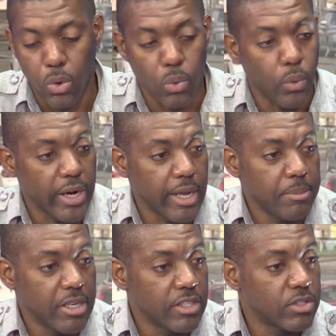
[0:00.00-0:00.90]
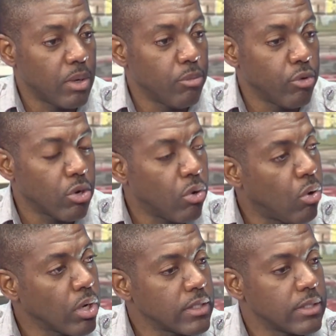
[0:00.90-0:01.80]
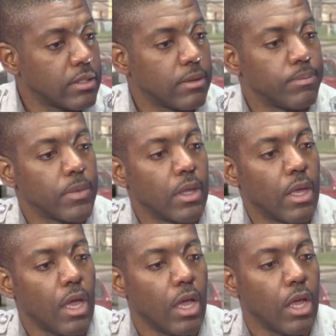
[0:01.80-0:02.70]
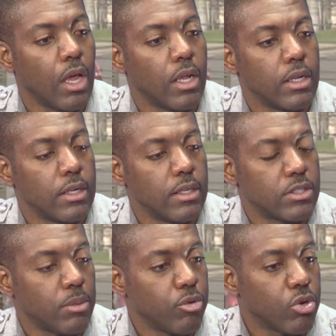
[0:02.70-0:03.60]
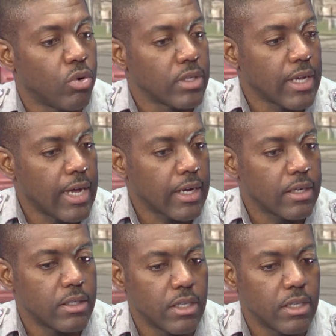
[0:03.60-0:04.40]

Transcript: whether it be the Summary Court Act,